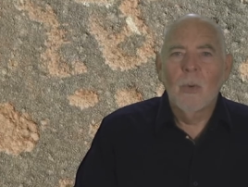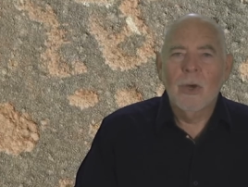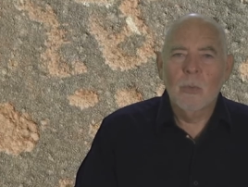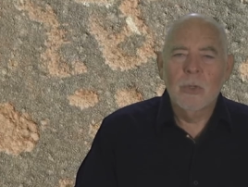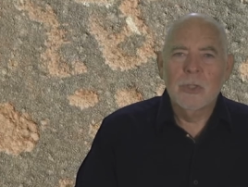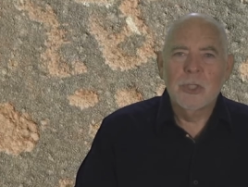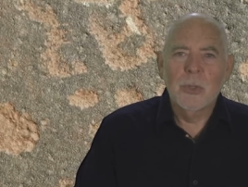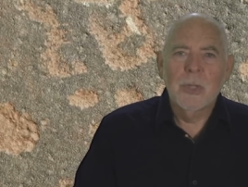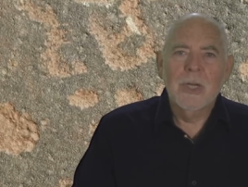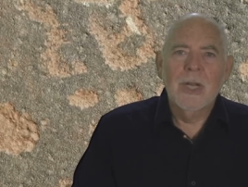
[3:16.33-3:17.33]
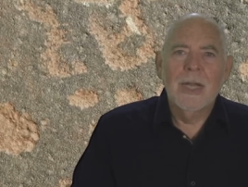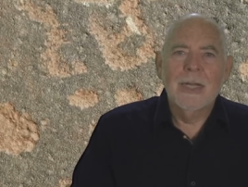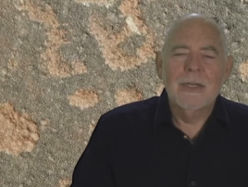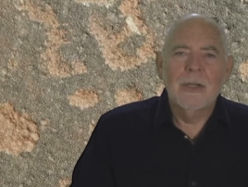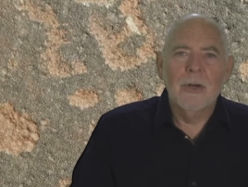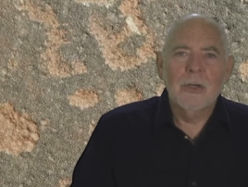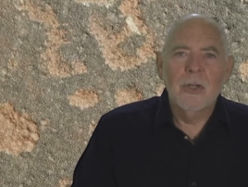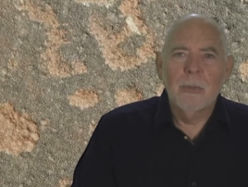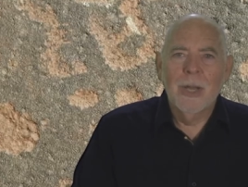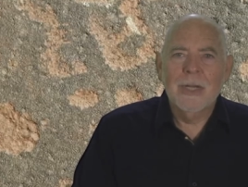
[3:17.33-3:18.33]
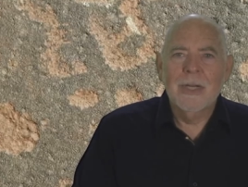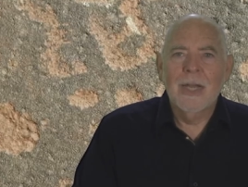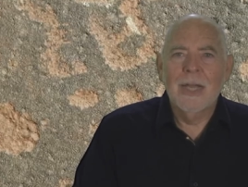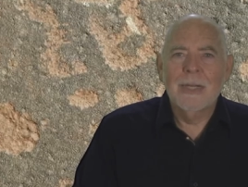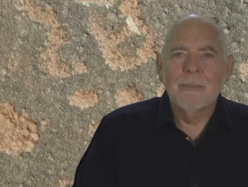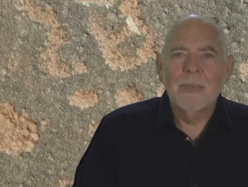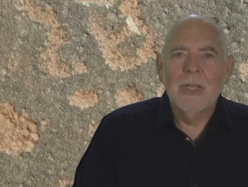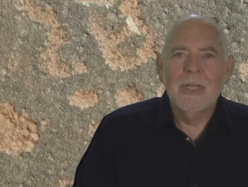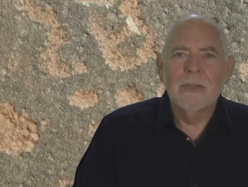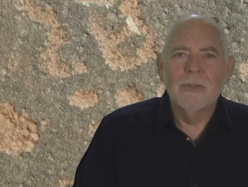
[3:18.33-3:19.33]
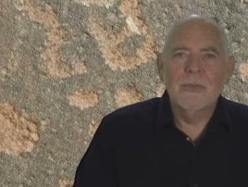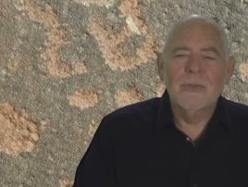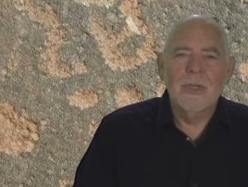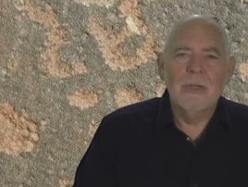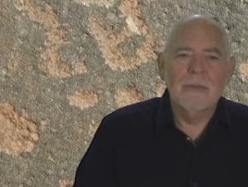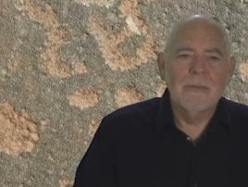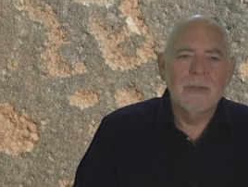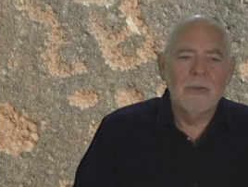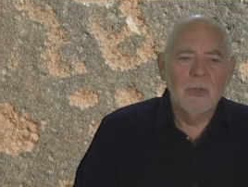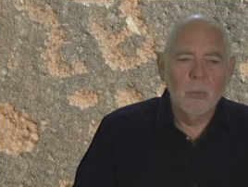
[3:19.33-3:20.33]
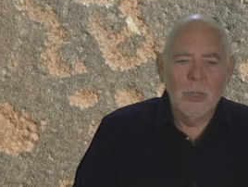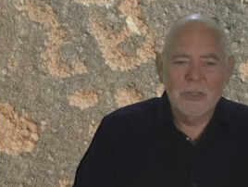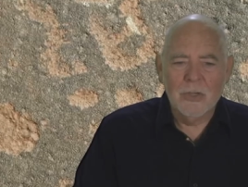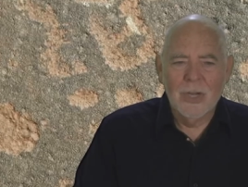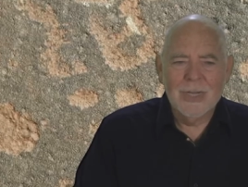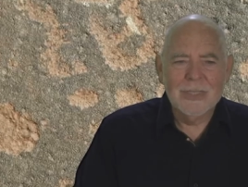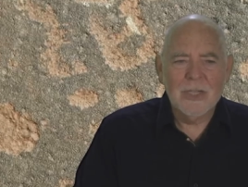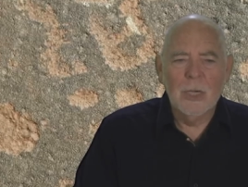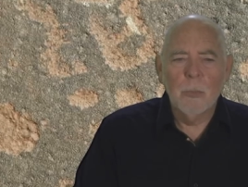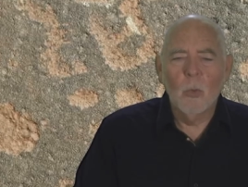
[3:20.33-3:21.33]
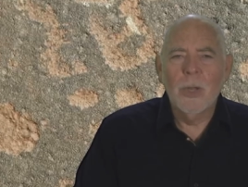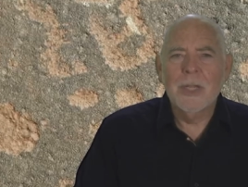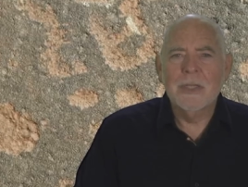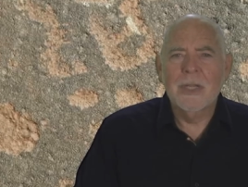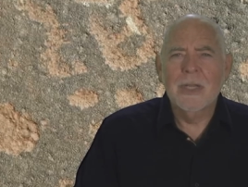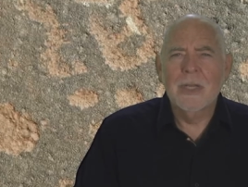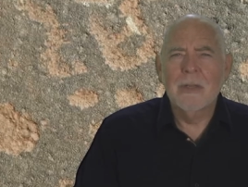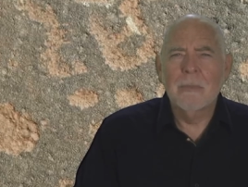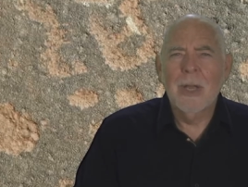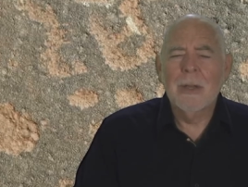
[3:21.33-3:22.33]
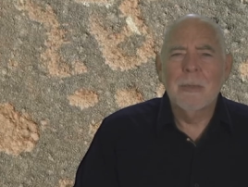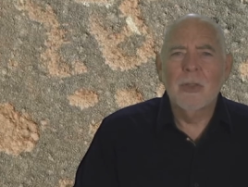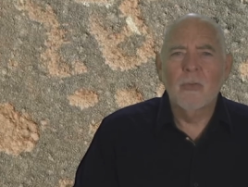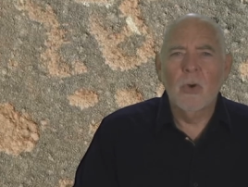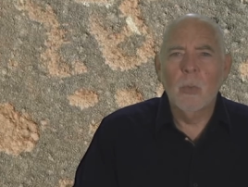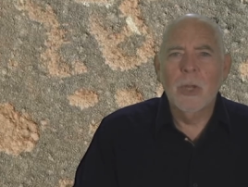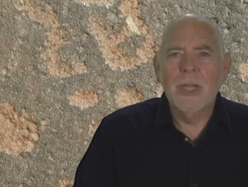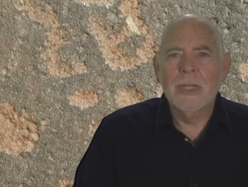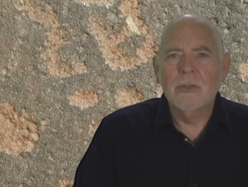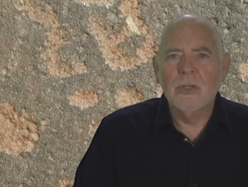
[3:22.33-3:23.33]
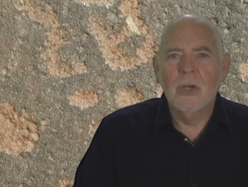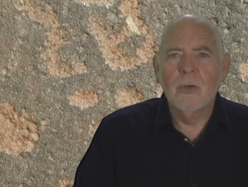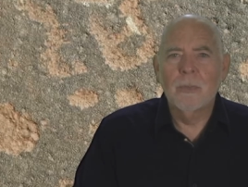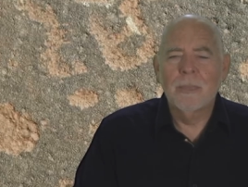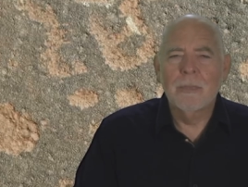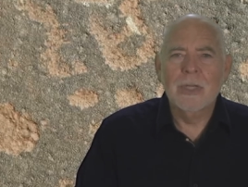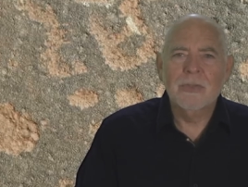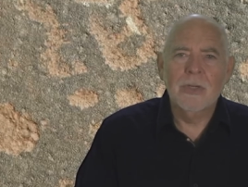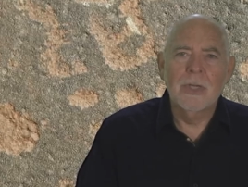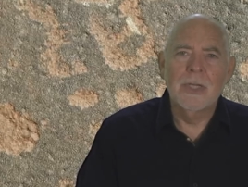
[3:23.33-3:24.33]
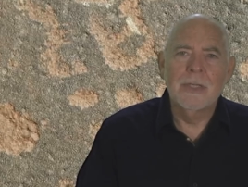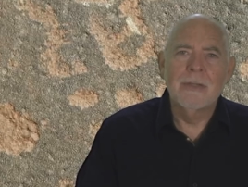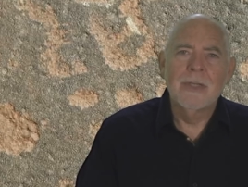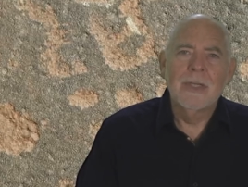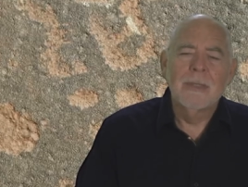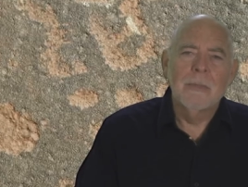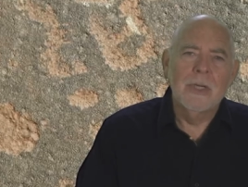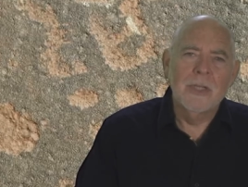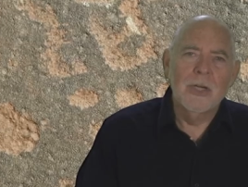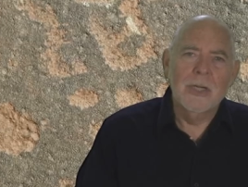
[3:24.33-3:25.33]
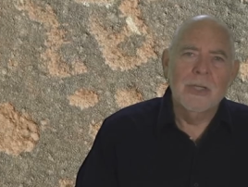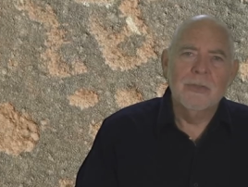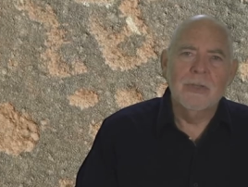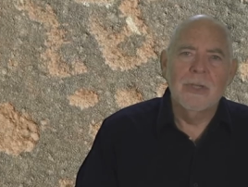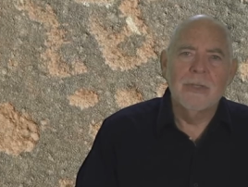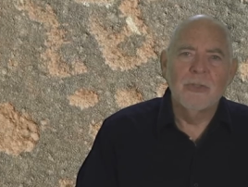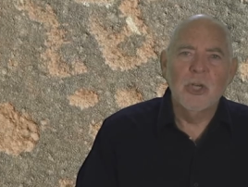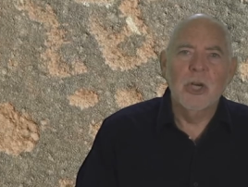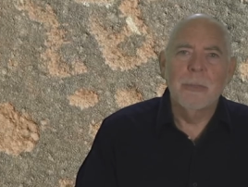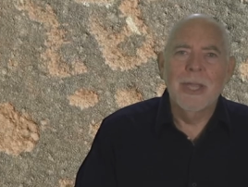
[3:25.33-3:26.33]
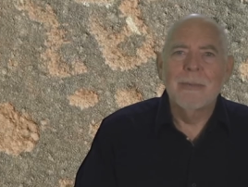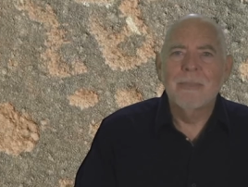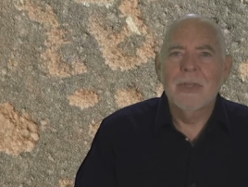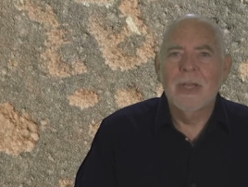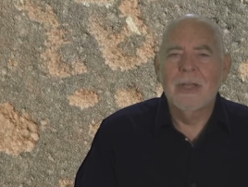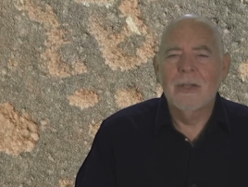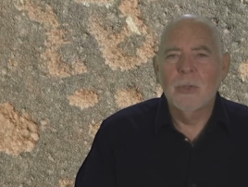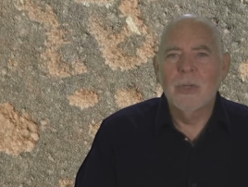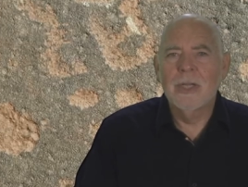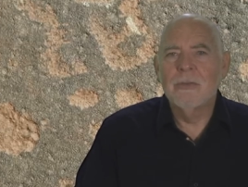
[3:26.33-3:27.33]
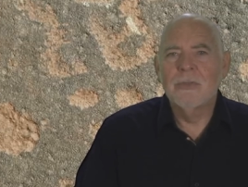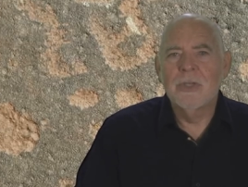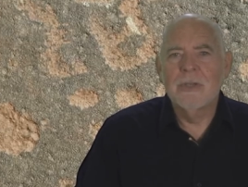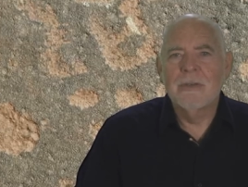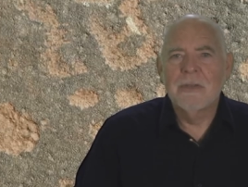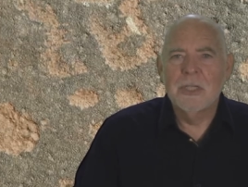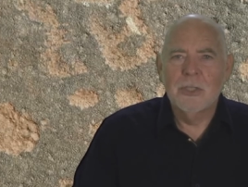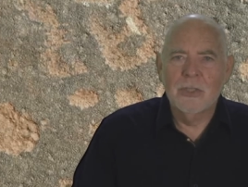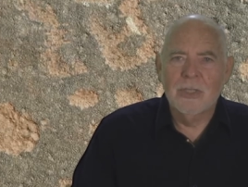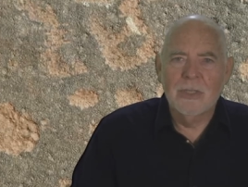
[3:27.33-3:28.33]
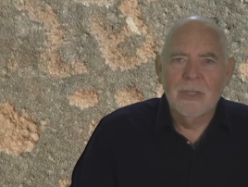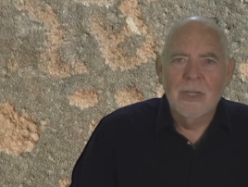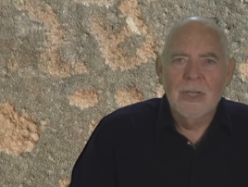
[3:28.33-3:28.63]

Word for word: What I want to show you tonight and talk to you about tonight is uh, a few weeks ago, I guess a couple of weeks in, might have been three weekends ago, my son, my youngest son, Jeremy, okay, uh, who lives and teaches in,